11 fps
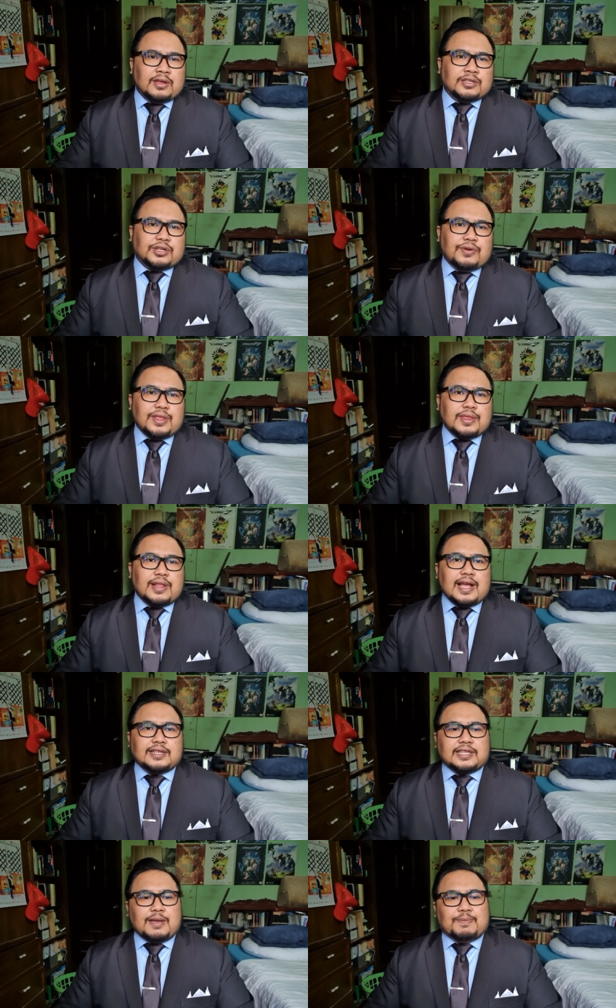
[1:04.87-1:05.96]
So in the
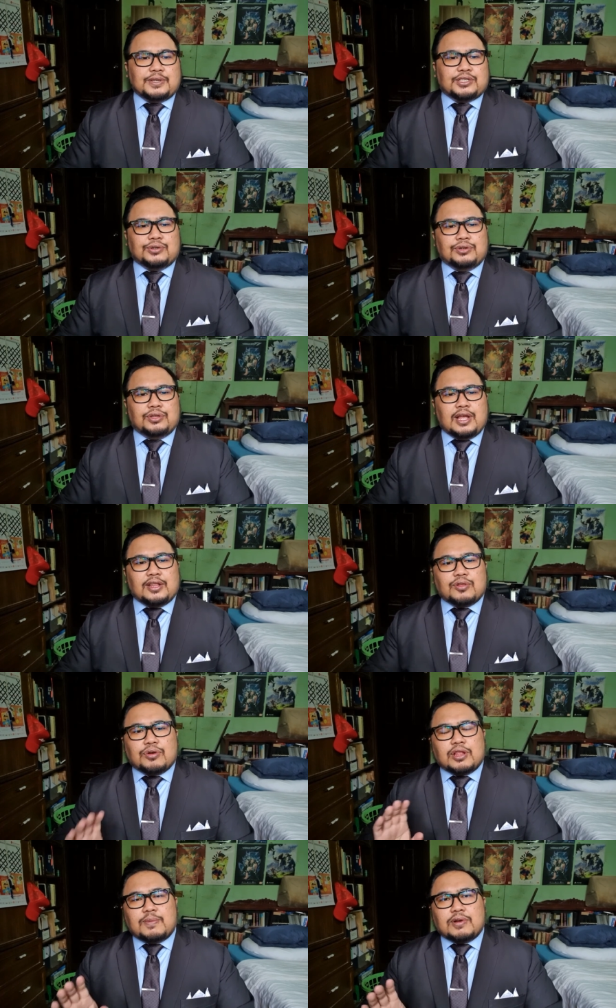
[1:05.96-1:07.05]
last episode, I
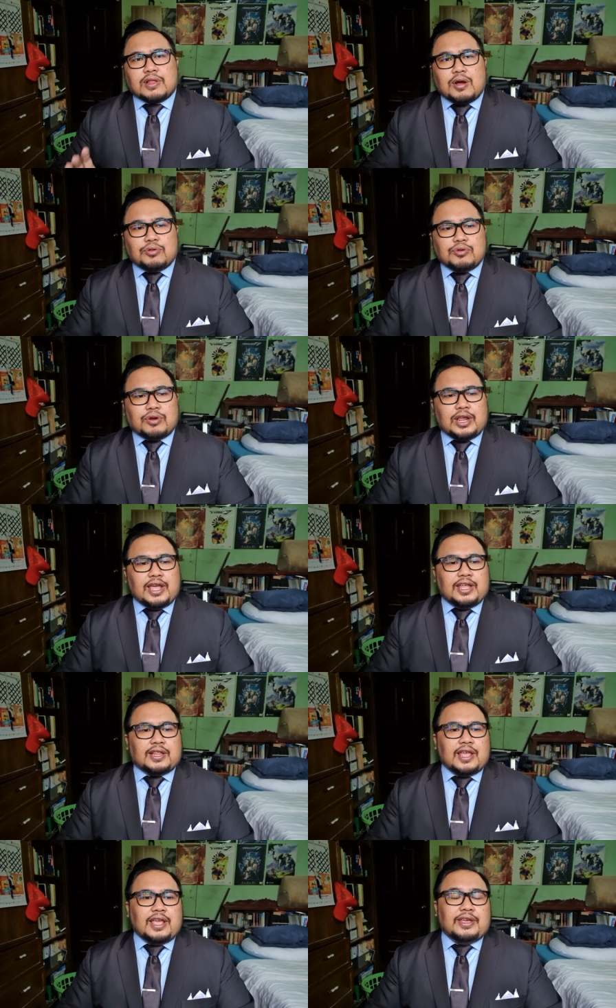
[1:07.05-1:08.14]
talked about how to create
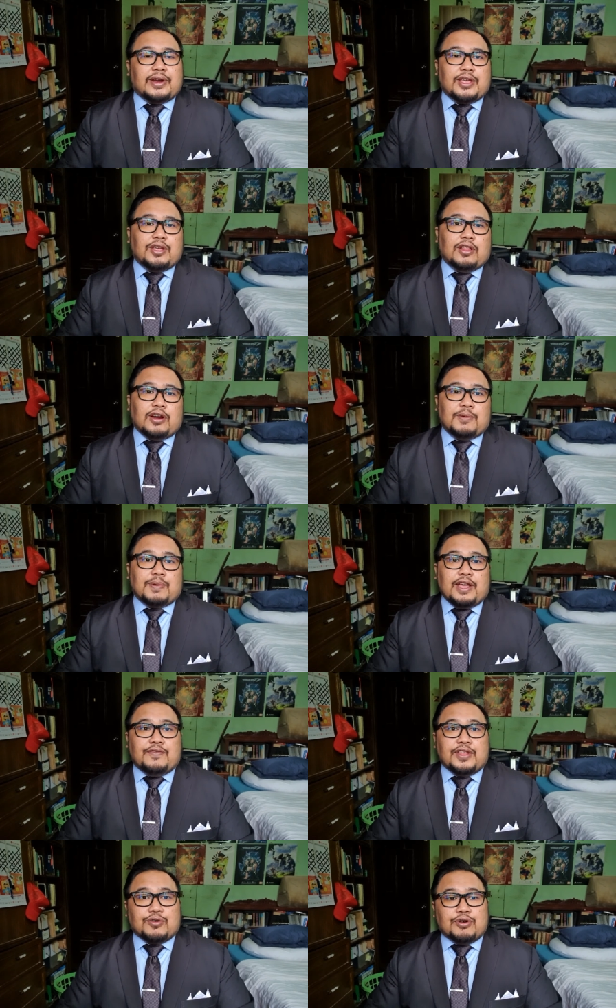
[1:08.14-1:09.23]
a regular
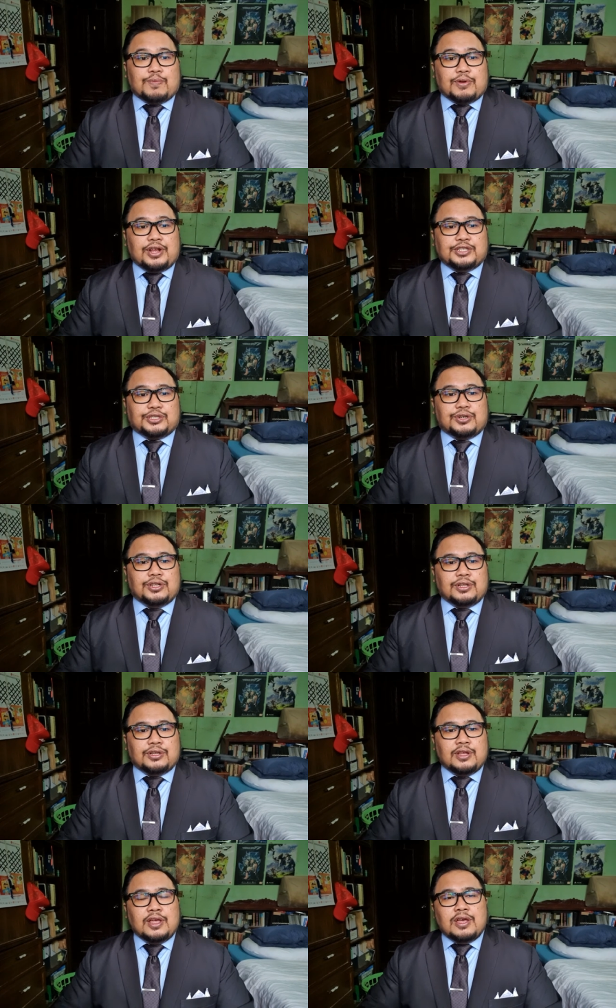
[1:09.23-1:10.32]
private corporation.
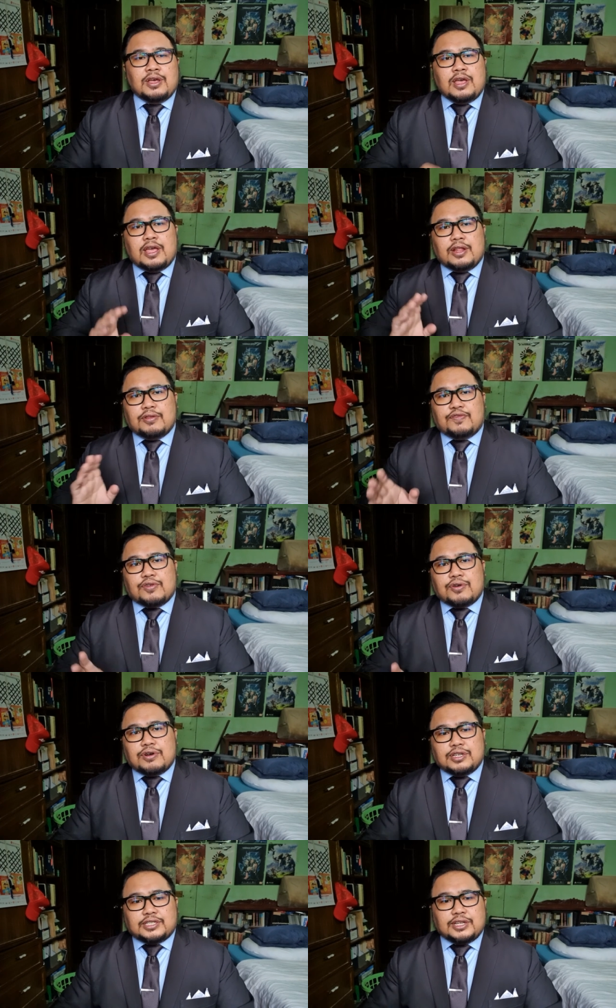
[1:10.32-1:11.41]
And of
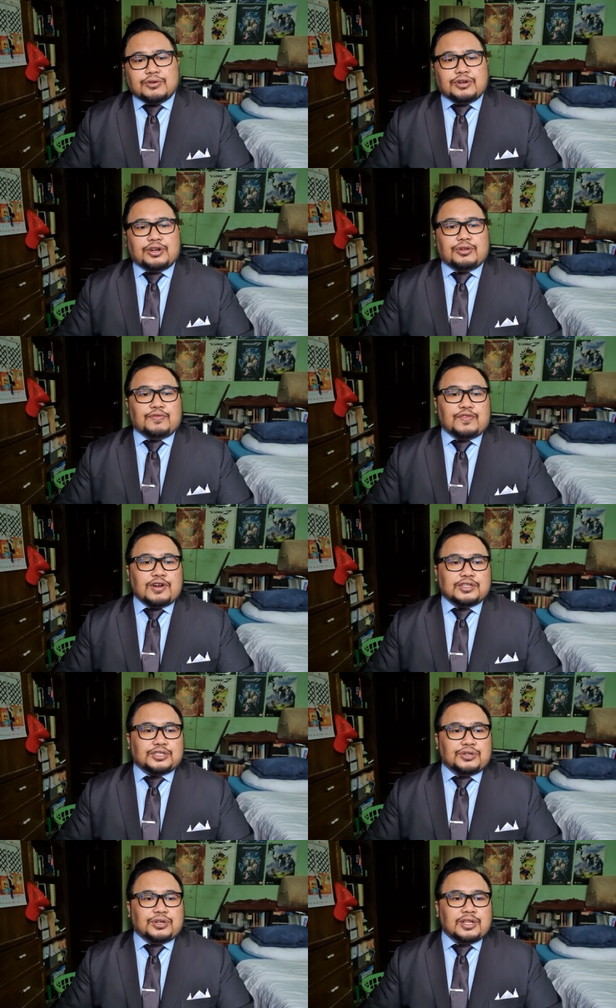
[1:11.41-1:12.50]
course, in order to
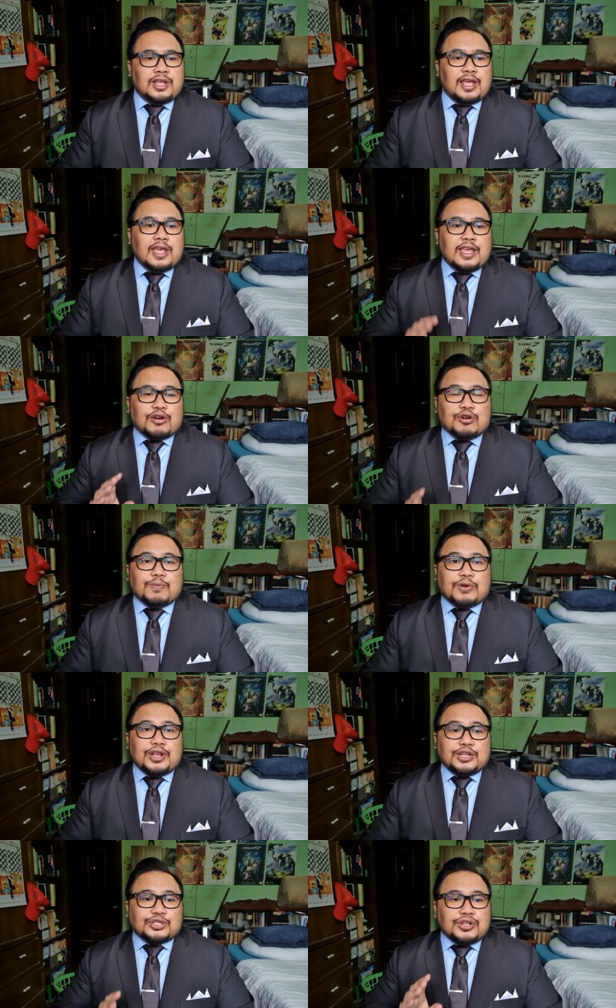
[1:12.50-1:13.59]
function, a
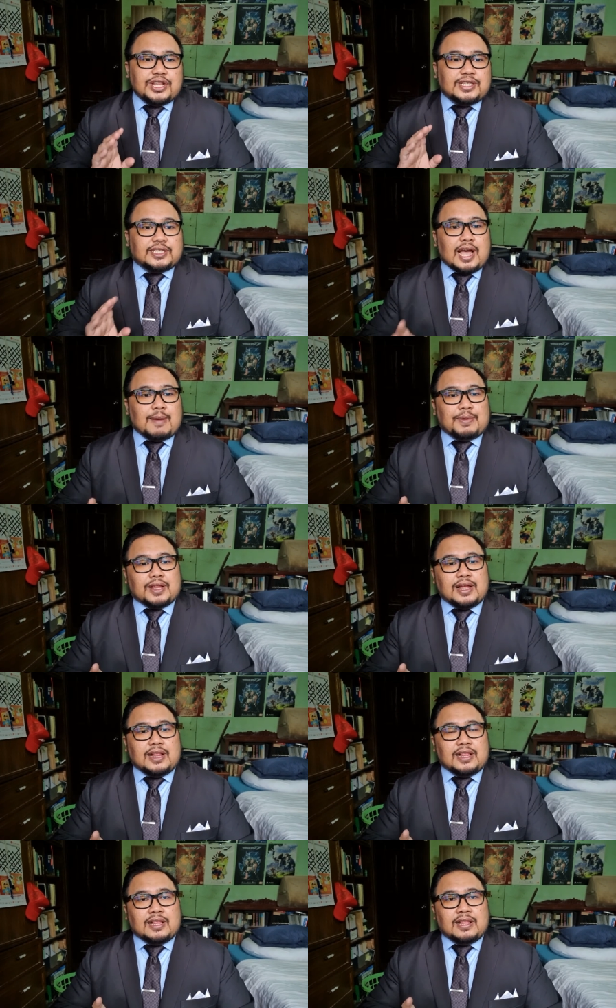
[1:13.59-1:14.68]
corporation needs capital.